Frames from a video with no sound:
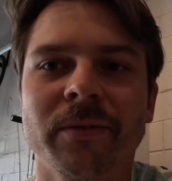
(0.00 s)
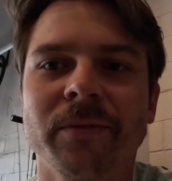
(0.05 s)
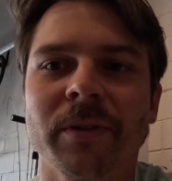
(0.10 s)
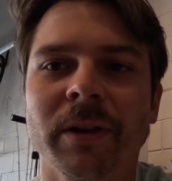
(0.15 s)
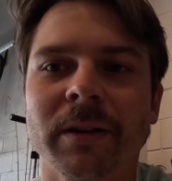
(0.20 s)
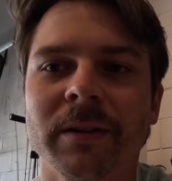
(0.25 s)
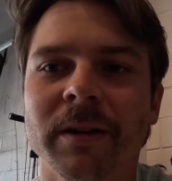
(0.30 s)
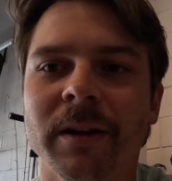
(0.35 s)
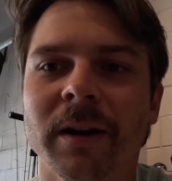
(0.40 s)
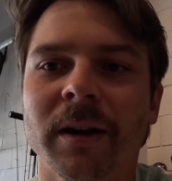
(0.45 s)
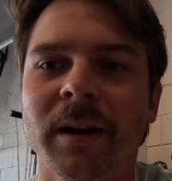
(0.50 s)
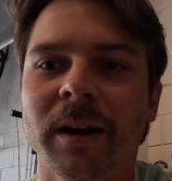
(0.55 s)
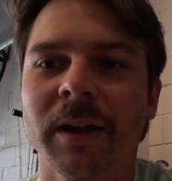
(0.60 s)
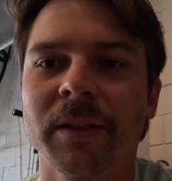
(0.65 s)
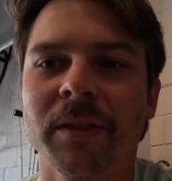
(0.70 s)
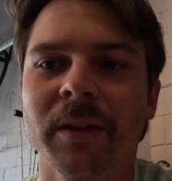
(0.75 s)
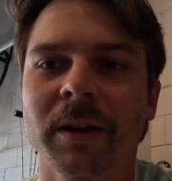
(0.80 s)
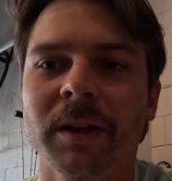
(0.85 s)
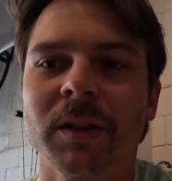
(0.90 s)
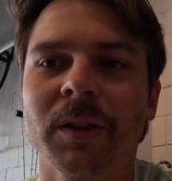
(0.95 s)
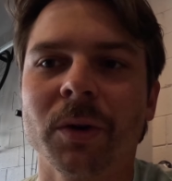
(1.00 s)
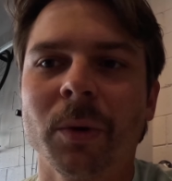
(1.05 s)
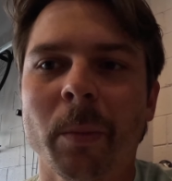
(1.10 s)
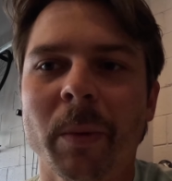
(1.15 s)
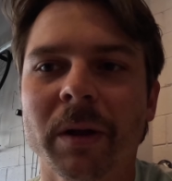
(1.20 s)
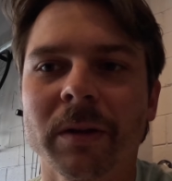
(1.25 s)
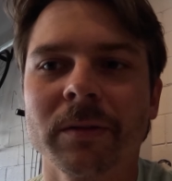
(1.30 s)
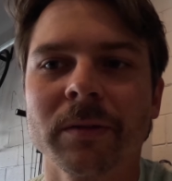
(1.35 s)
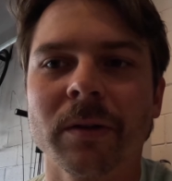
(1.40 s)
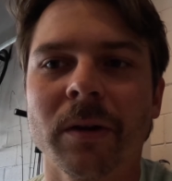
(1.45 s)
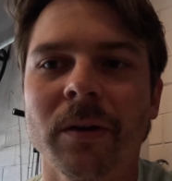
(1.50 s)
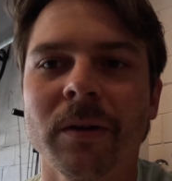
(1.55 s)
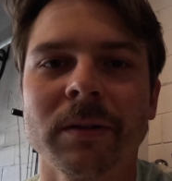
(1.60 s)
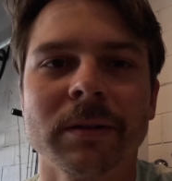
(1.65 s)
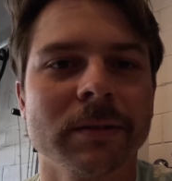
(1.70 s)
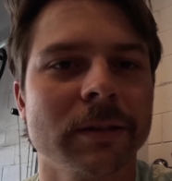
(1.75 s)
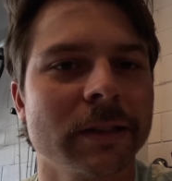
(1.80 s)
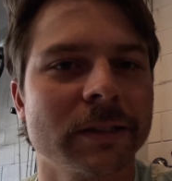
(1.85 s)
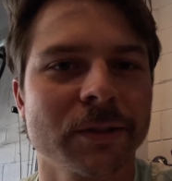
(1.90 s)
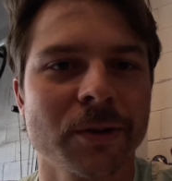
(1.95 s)
to fit here, I think, a little bit. So
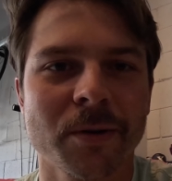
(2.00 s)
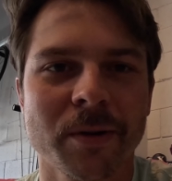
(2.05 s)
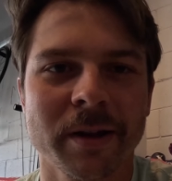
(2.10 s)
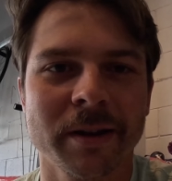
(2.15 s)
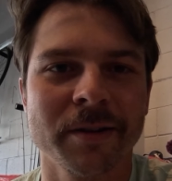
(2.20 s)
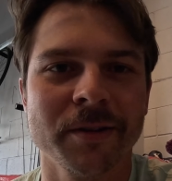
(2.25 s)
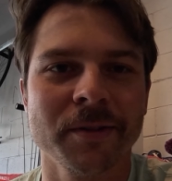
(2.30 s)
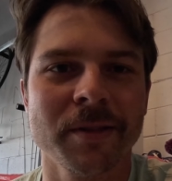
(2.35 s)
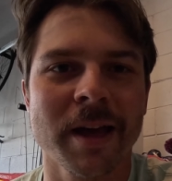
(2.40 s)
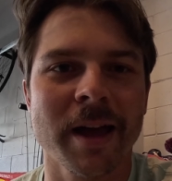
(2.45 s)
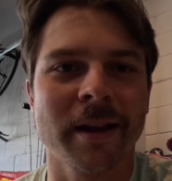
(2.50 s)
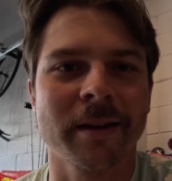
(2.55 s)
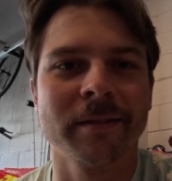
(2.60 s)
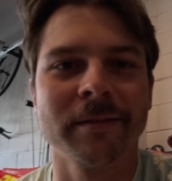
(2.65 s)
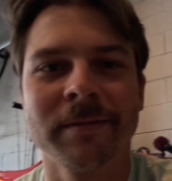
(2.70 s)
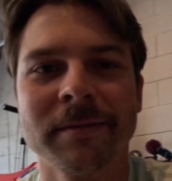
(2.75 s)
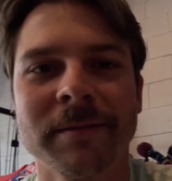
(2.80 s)
let's go ahead and do that.